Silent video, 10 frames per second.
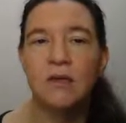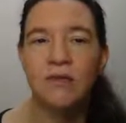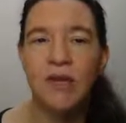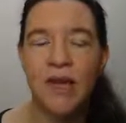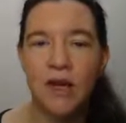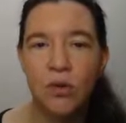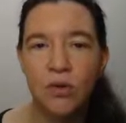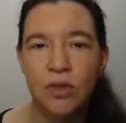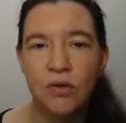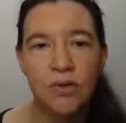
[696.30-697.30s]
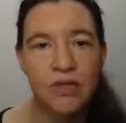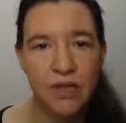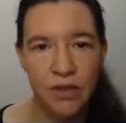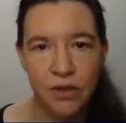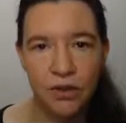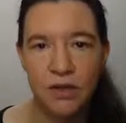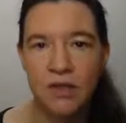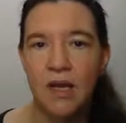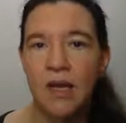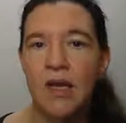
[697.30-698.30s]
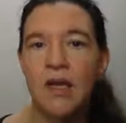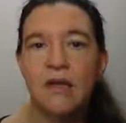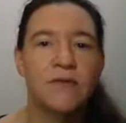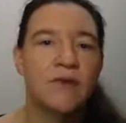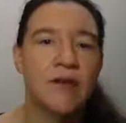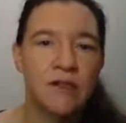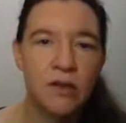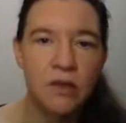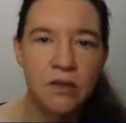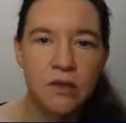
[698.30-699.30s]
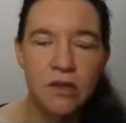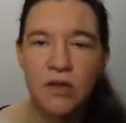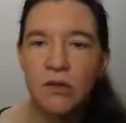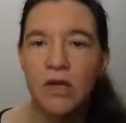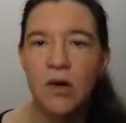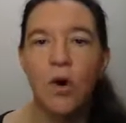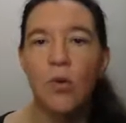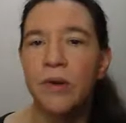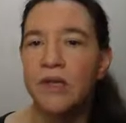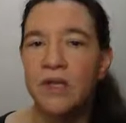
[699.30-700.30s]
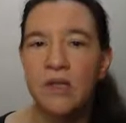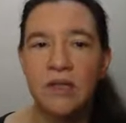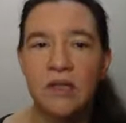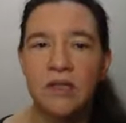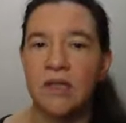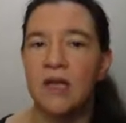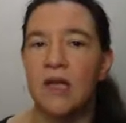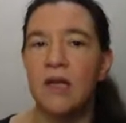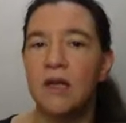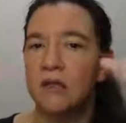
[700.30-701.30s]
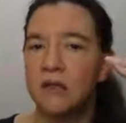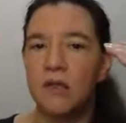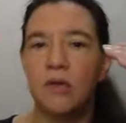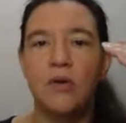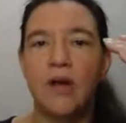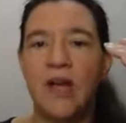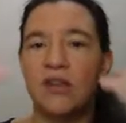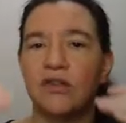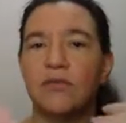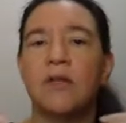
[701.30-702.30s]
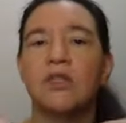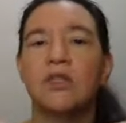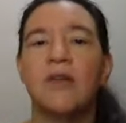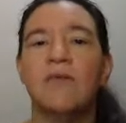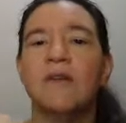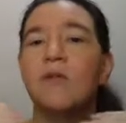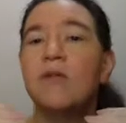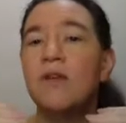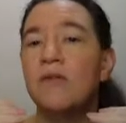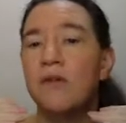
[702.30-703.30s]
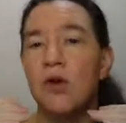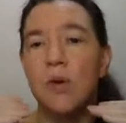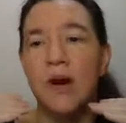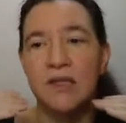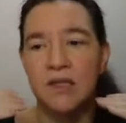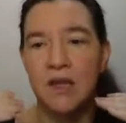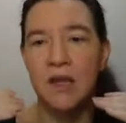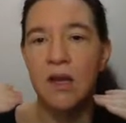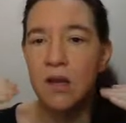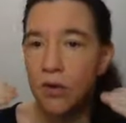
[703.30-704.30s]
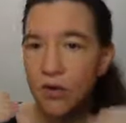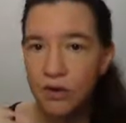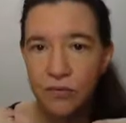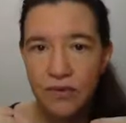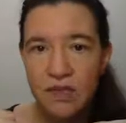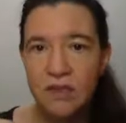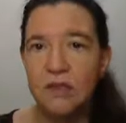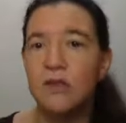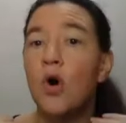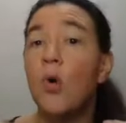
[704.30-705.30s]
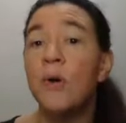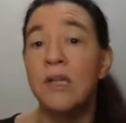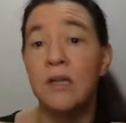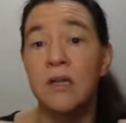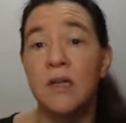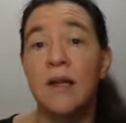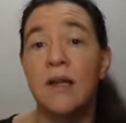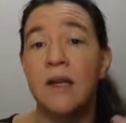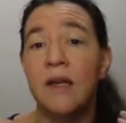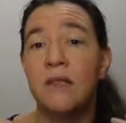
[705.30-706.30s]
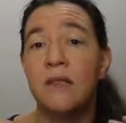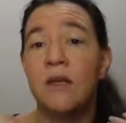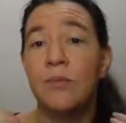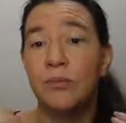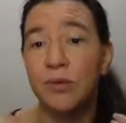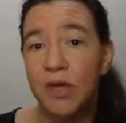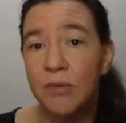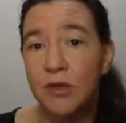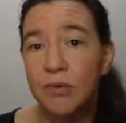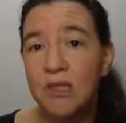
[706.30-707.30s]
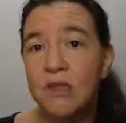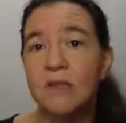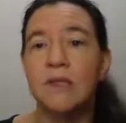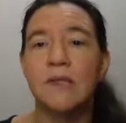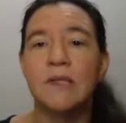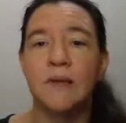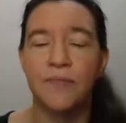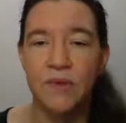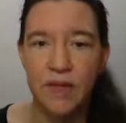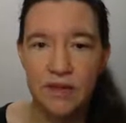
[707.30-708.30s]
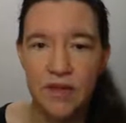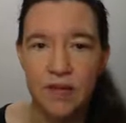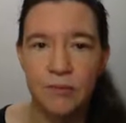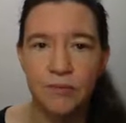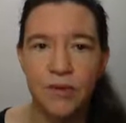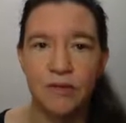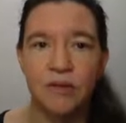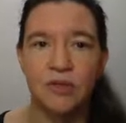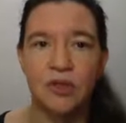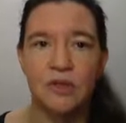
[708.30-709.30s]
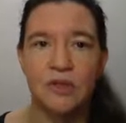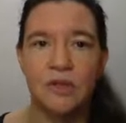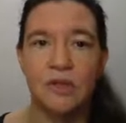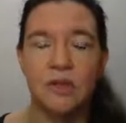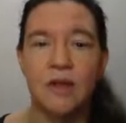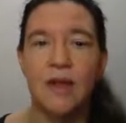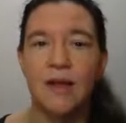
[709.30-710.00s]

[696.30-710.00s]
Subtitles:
we can only do signatures. It is a very solid security. All we need is a secure hash function, and we don't even require, say, collision resistance. All we need is pre-image resistance and second pre-image resistance.